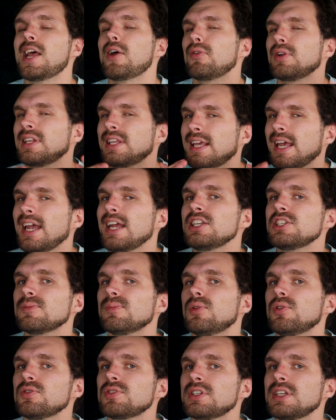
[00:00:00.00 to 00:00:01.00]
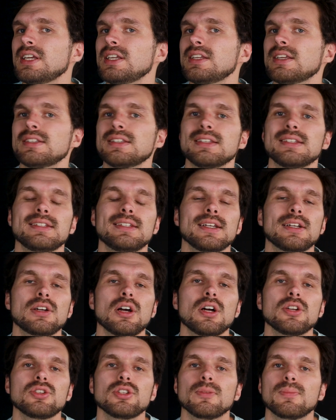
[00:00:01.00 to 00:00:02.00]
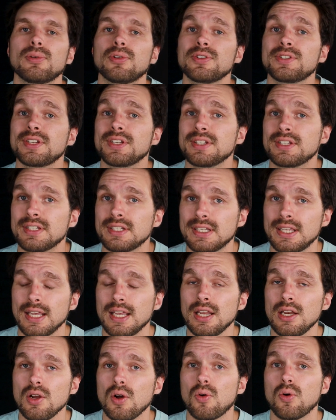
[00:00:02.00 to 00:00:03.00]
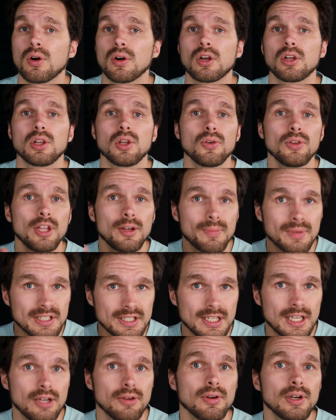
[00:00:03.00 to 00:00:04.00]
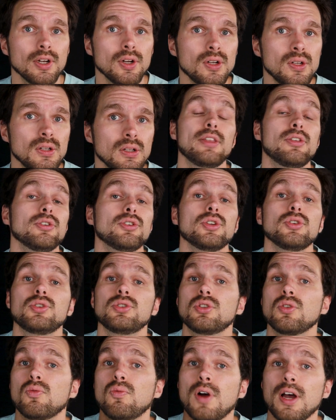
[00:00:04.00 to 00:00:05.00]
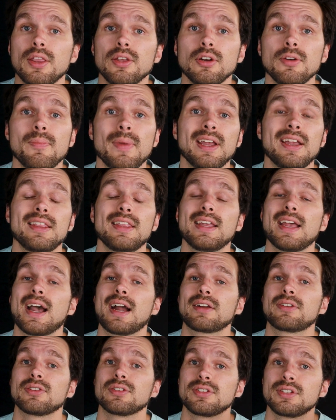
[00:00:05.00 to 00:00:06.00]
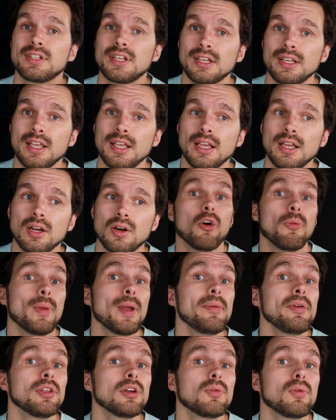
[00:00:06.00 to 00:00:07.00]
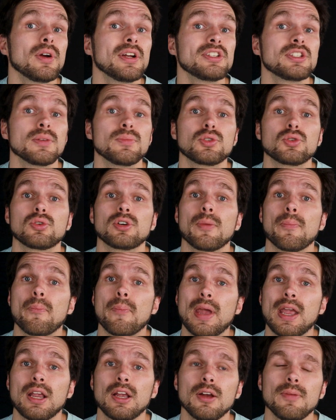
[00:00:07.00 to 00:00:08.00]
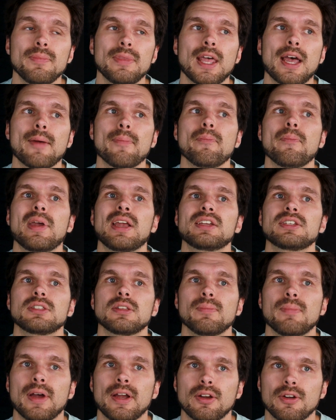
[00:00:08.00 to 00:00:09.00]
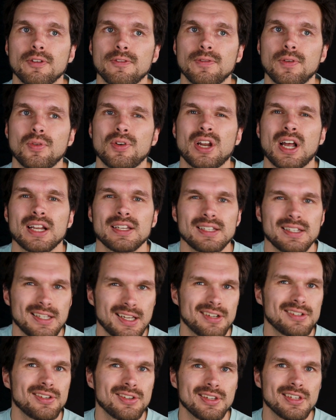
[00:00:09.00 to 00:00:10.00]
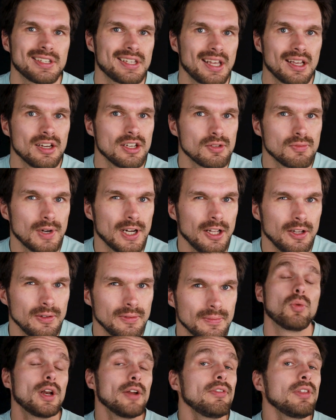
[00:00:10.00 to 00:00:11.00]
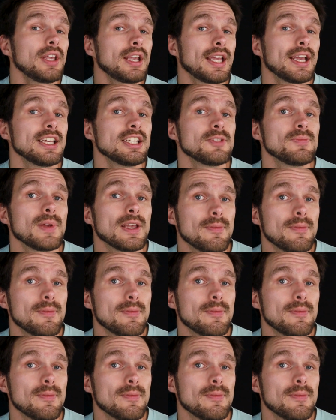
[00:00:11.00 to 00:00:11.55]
Now, in case Moleskin doesn't stick onto the person's skin or clothing material, either due to the weather making the actor sticky, or maybe they're wearing some sort of makeup that makes the microphone not stick to the skin as well, whatever the case